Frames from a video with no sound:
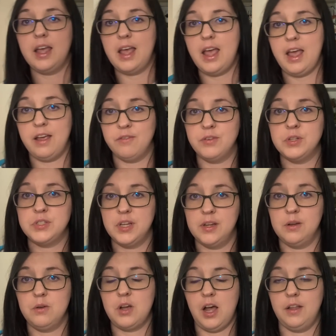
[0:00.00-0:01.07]
every
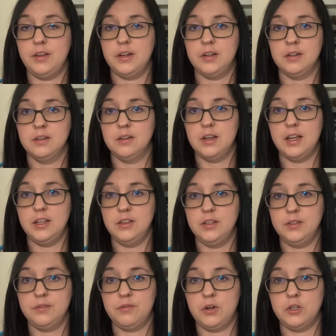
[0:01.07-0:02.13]
single color in
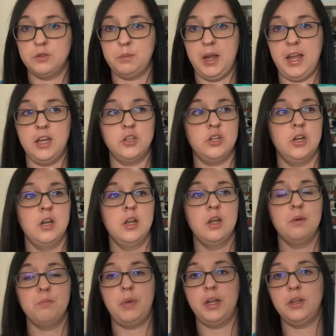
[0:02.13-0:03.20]
this first page,
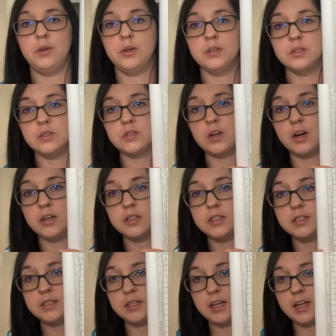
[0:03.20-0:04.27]
but you can start to
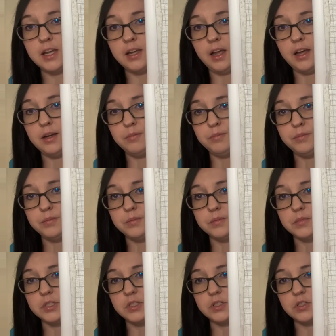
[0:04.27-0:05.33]
see um,
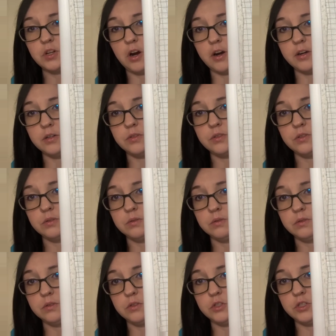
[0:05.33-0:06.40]
the stars
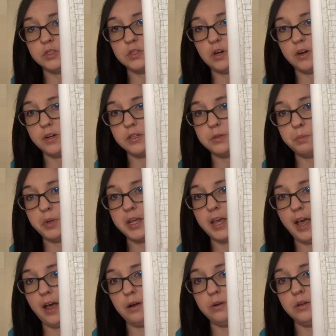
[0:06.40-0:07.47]
just starting to peek
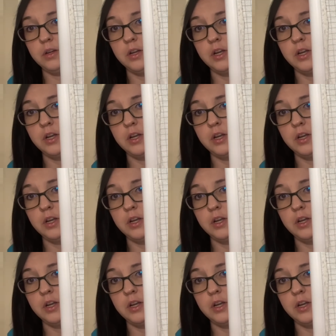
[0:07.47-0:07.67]
out.